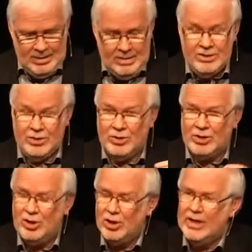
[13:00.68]
to
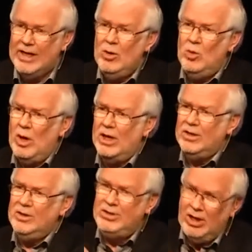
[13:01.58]
recording
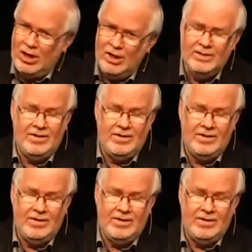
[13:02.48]
what God